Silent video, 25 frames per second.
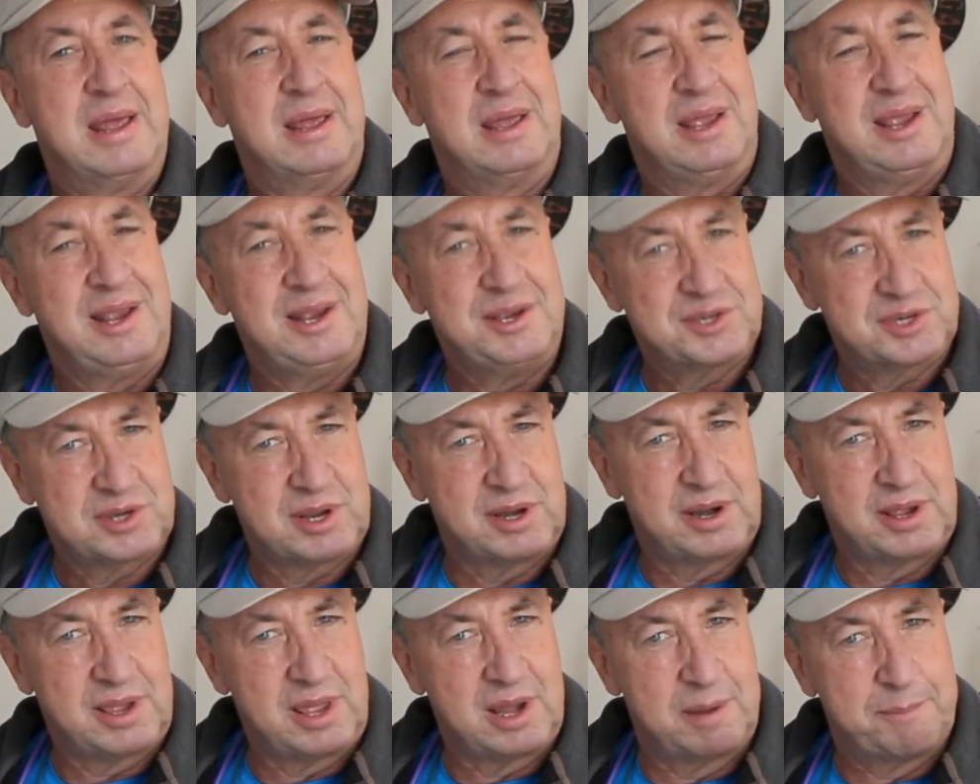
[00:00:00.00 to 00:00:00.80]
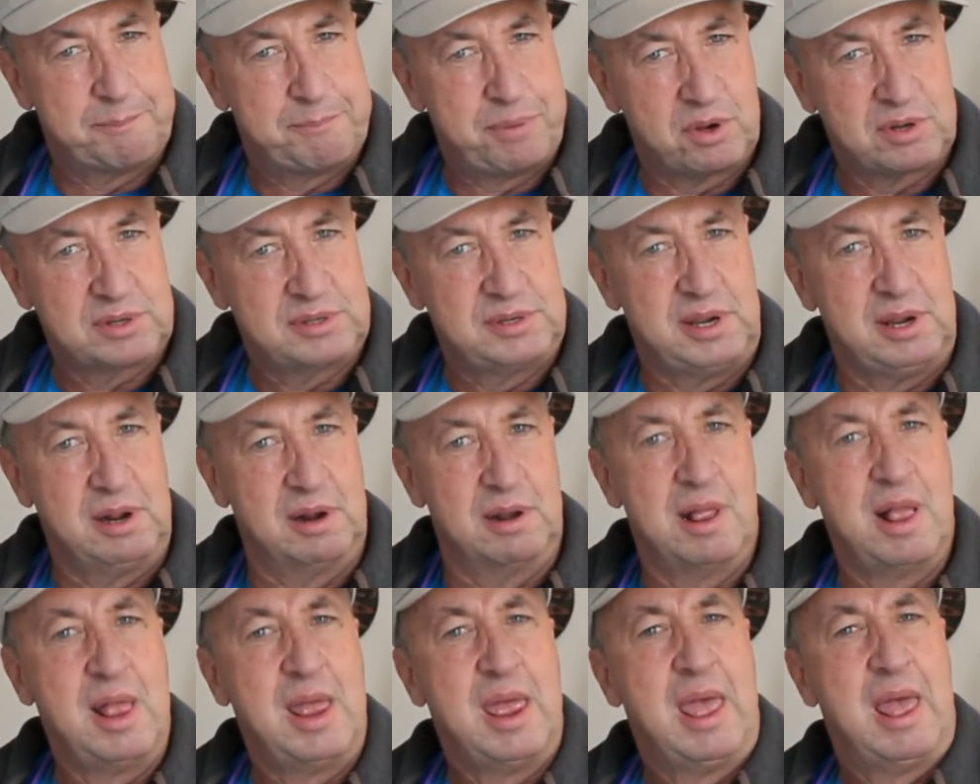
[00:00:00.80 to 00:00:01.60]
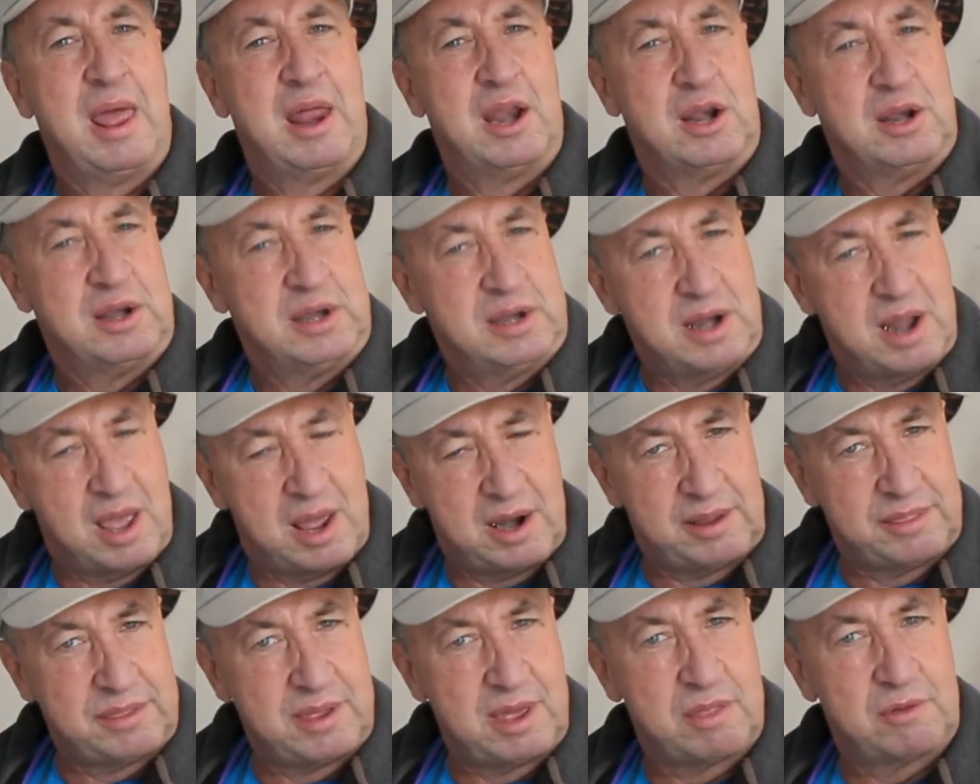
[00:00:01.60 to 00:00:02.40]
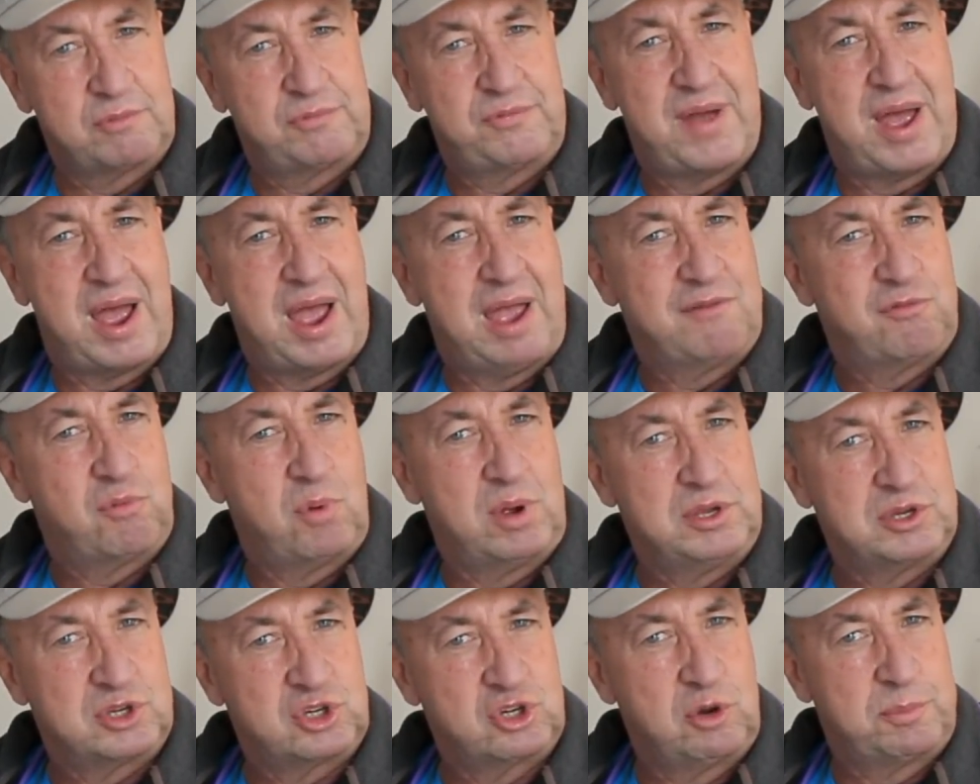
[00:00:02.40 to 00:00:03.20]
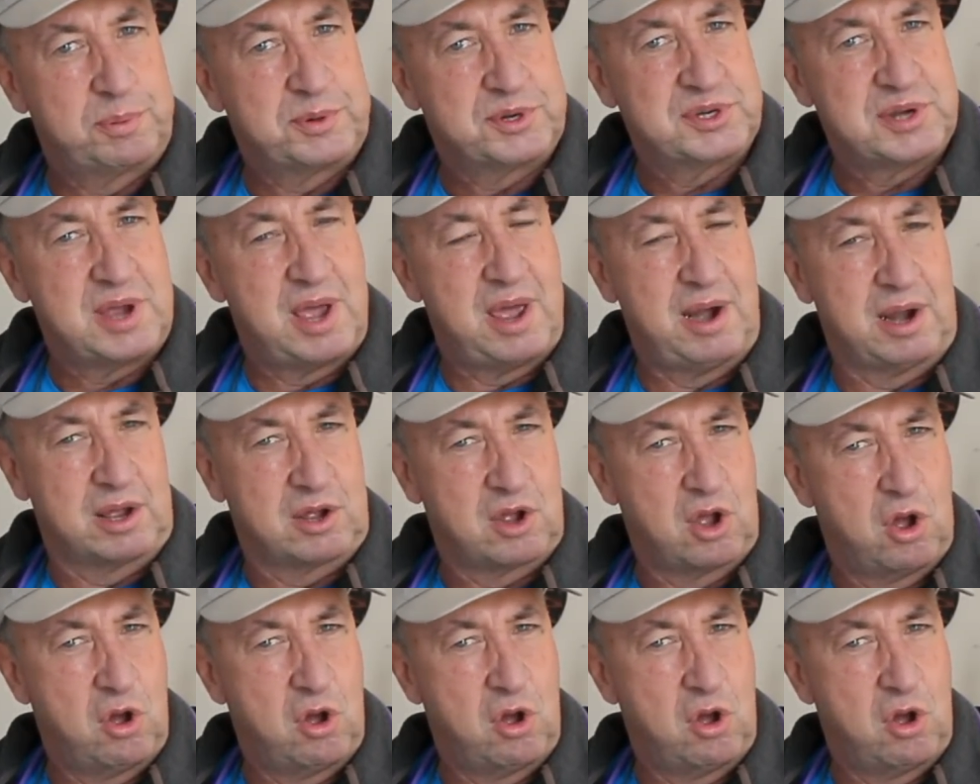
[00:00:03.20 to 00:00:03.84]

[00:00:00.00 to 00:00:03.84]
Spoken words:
He's going to get a book deal. None of the other 5 went supersonic.